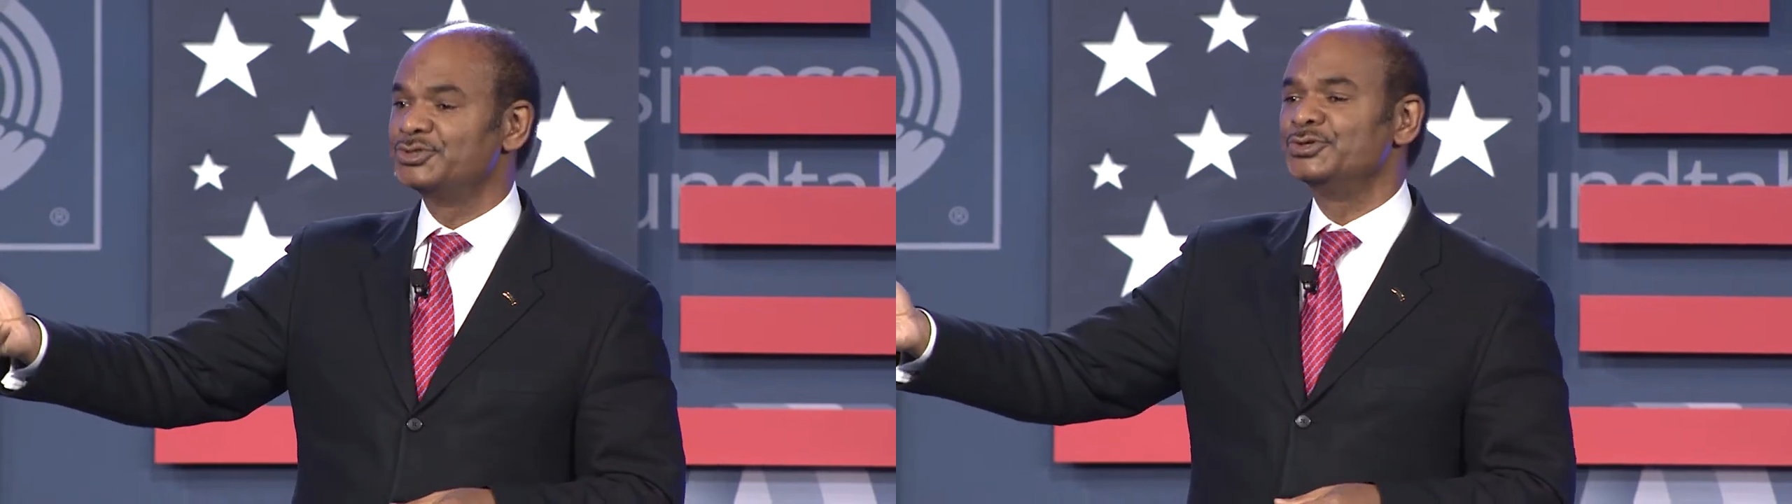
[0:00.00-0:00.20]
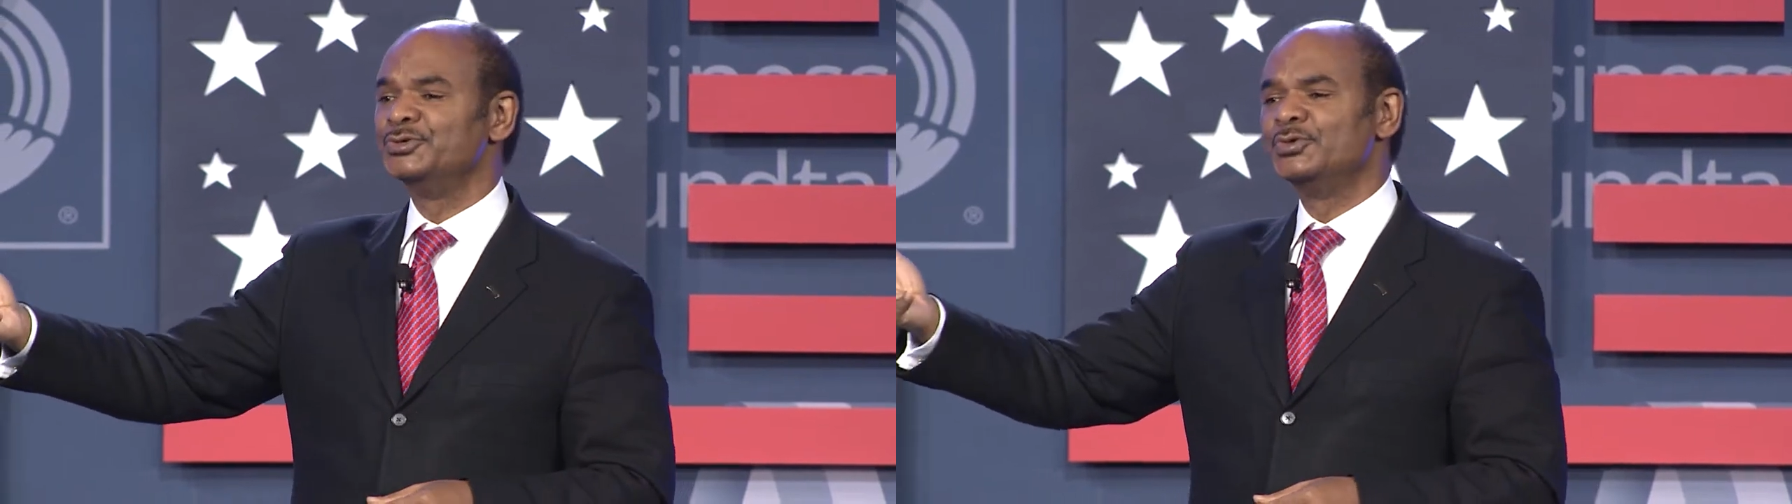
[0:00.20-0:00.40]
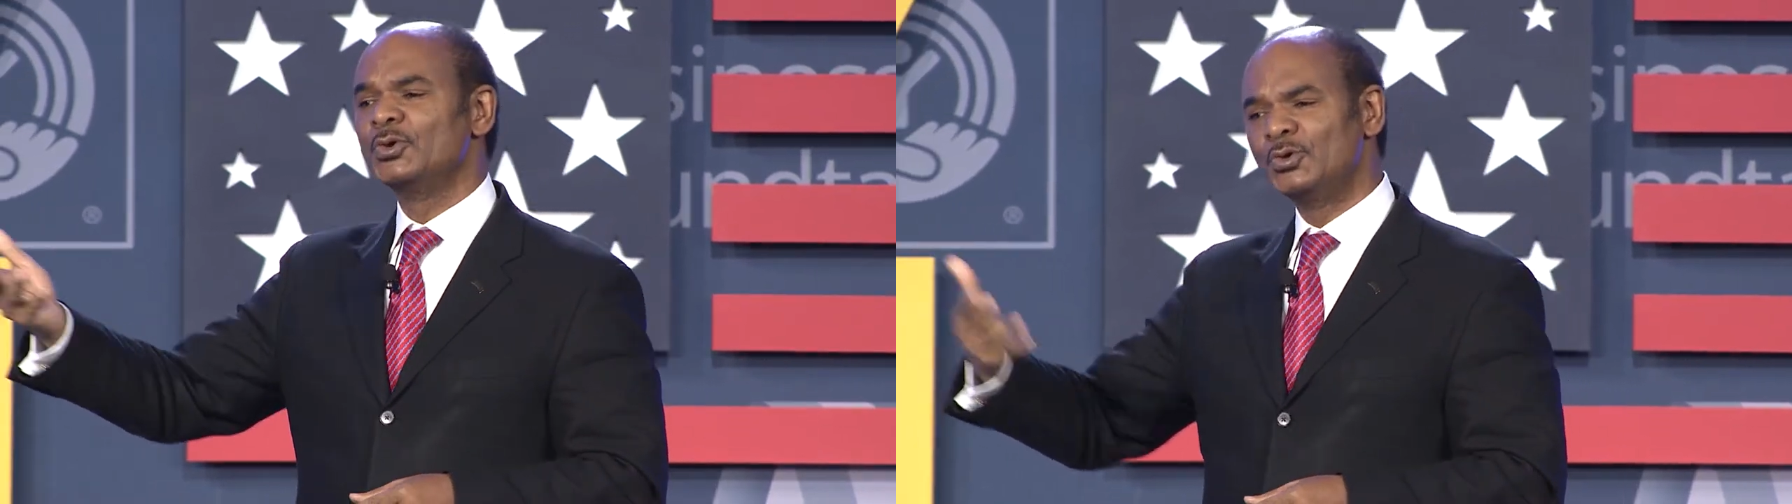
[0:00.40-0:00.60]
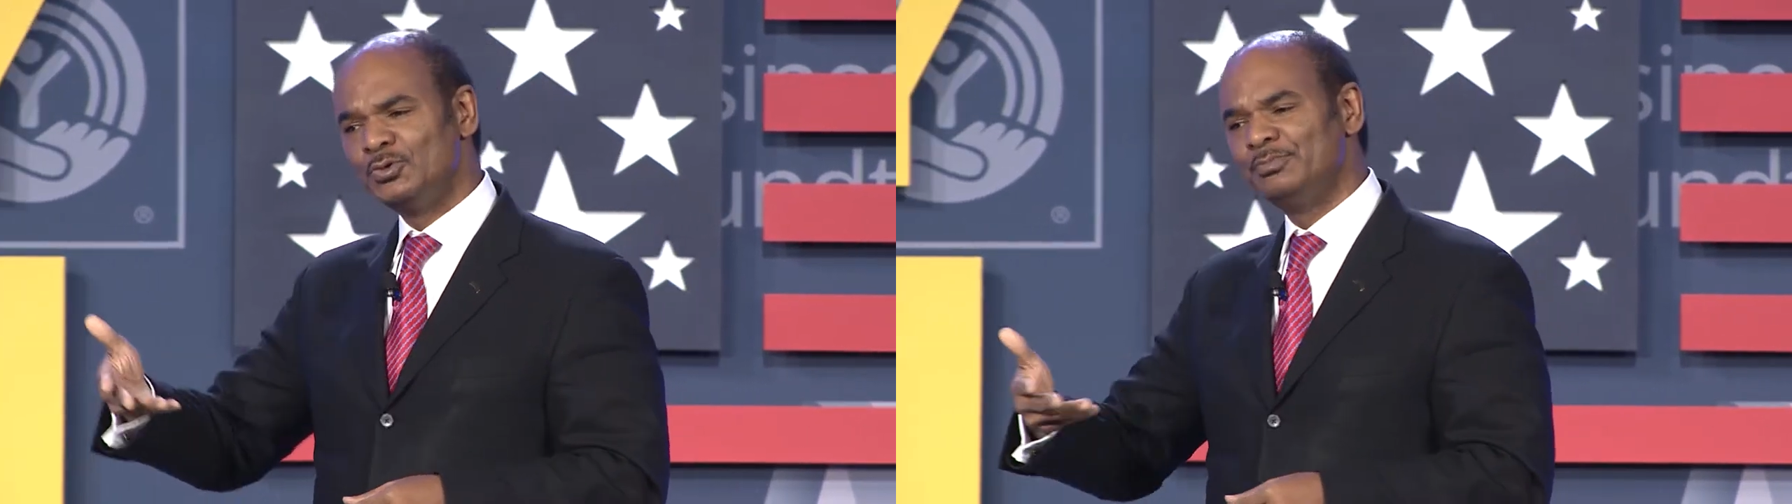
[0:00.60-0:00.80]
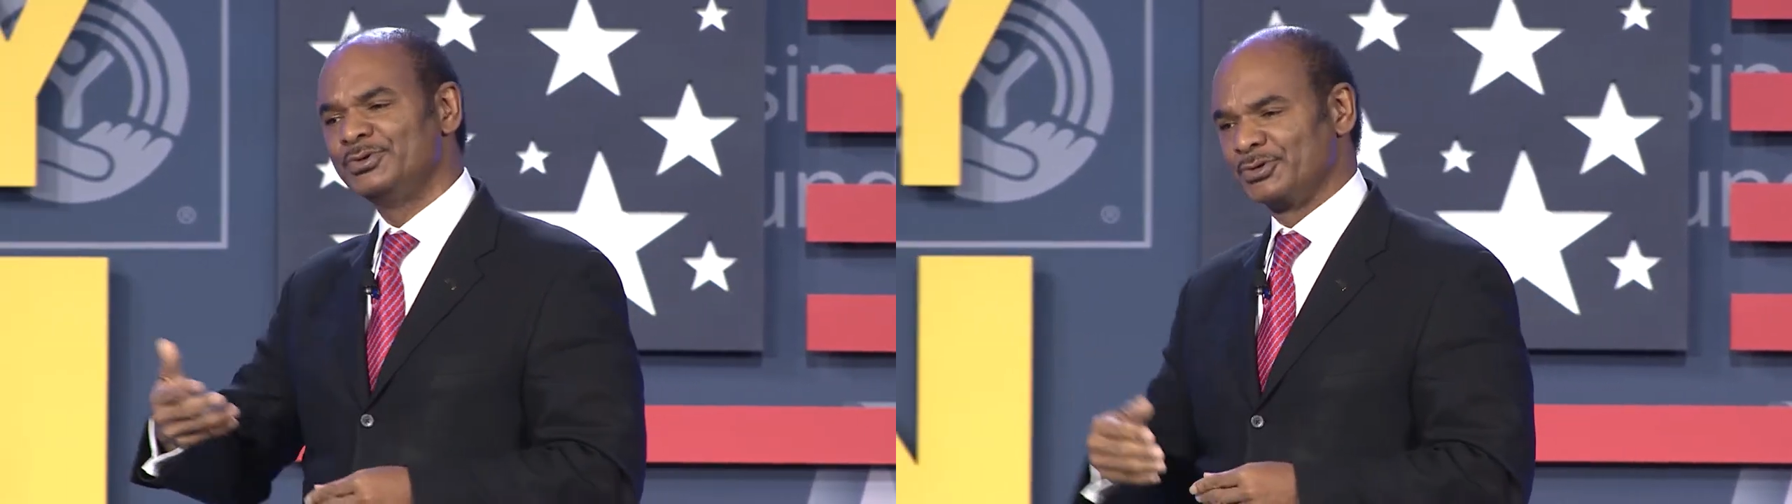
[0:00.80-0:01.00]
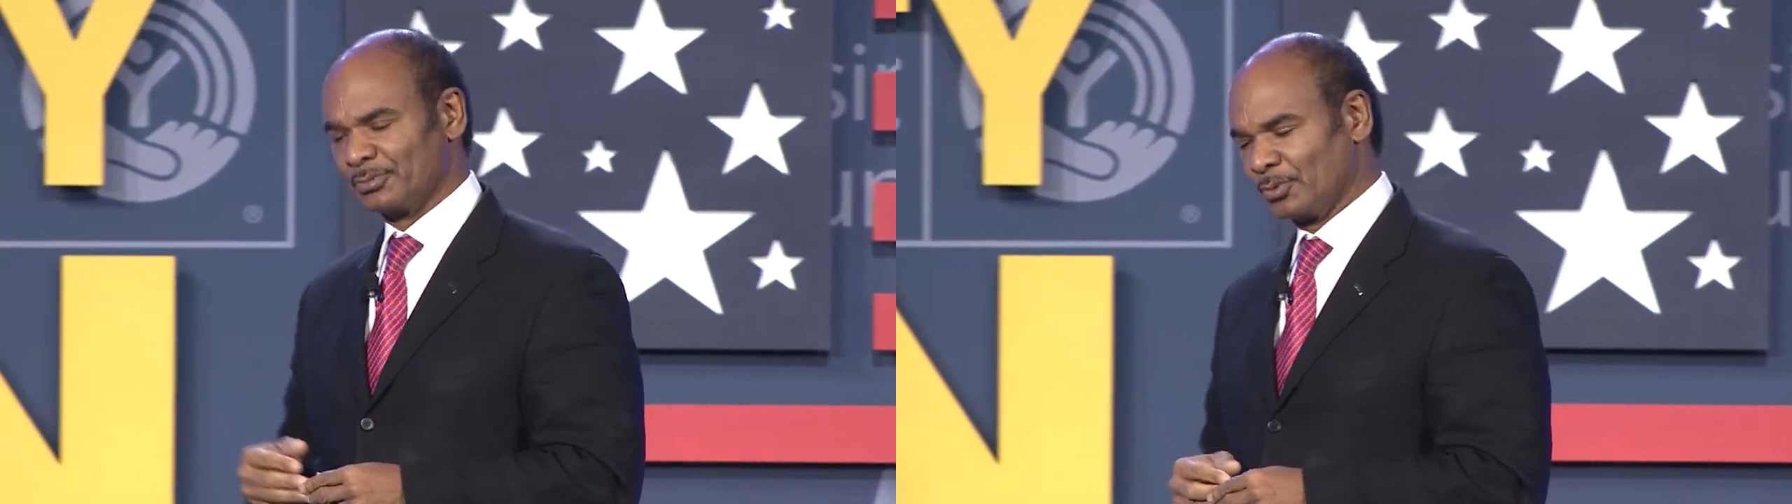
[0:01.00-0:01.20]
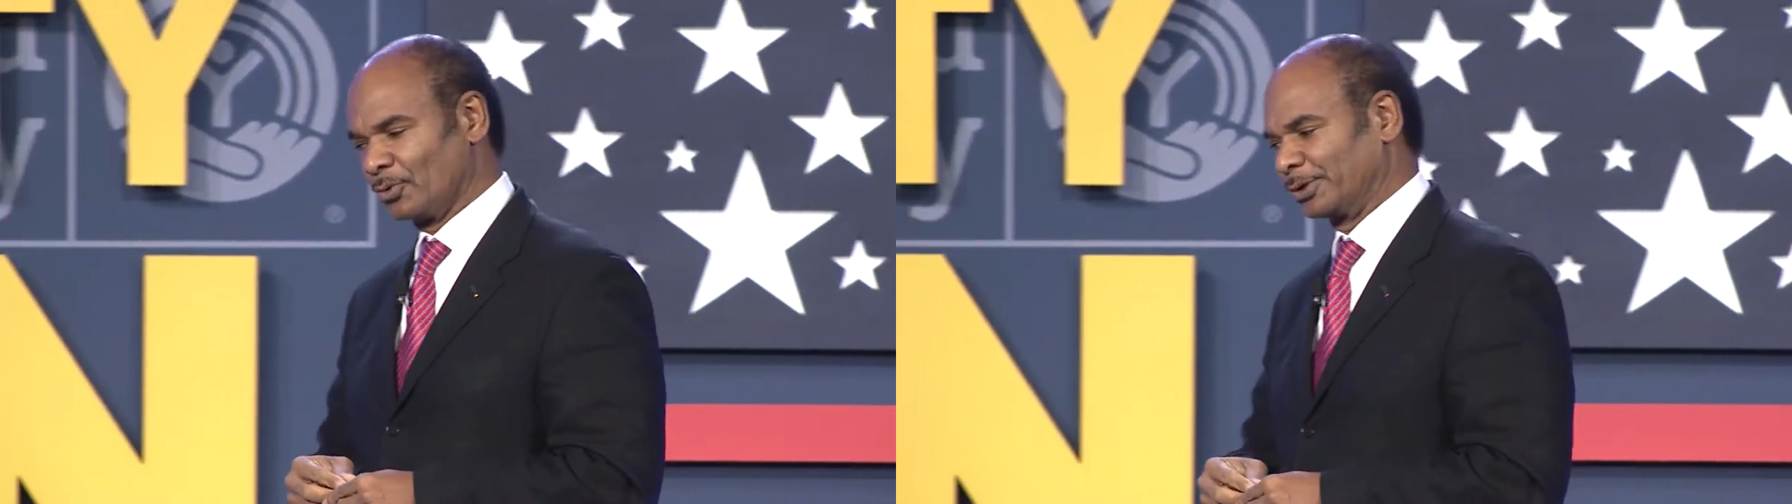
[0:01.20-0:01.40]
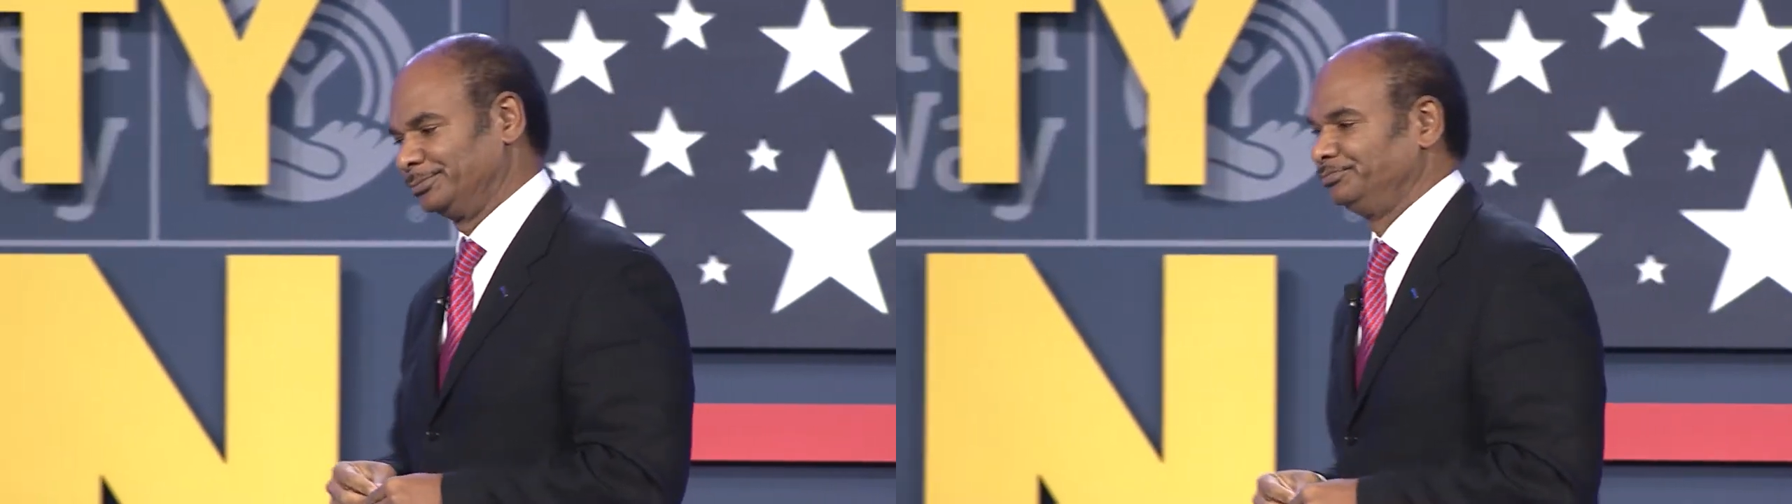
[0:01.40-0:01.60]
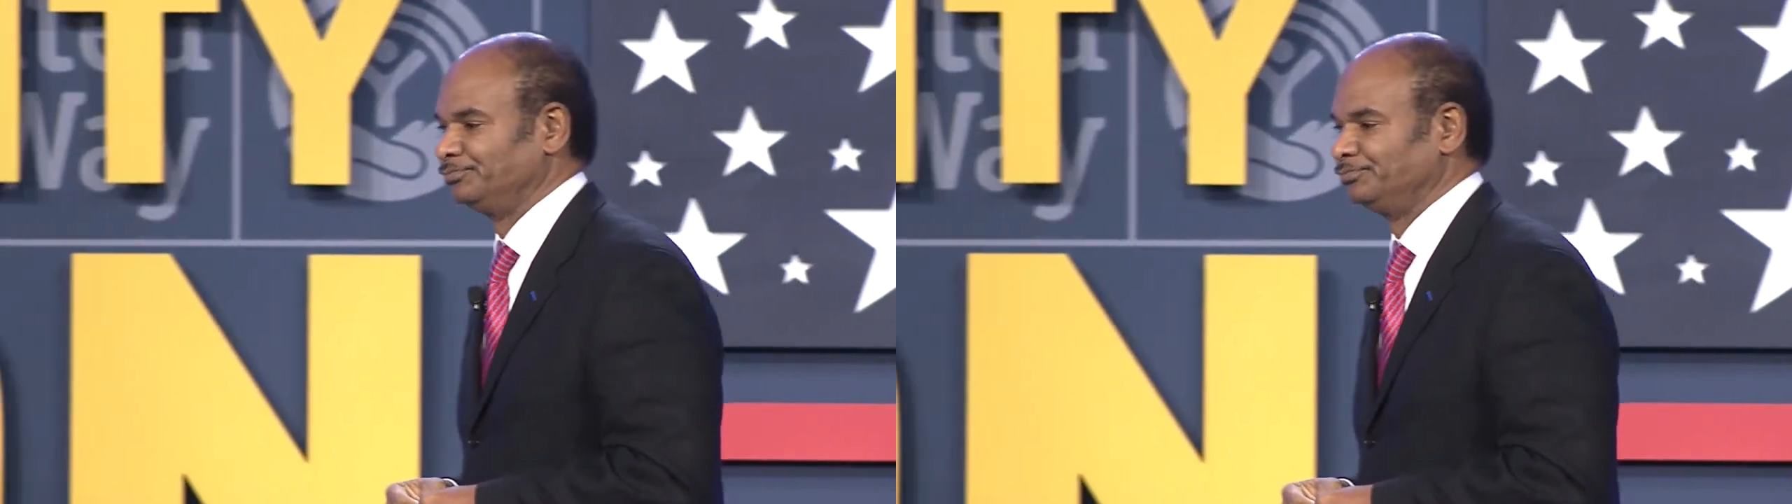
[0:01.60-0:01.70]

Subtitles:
to whom you're born.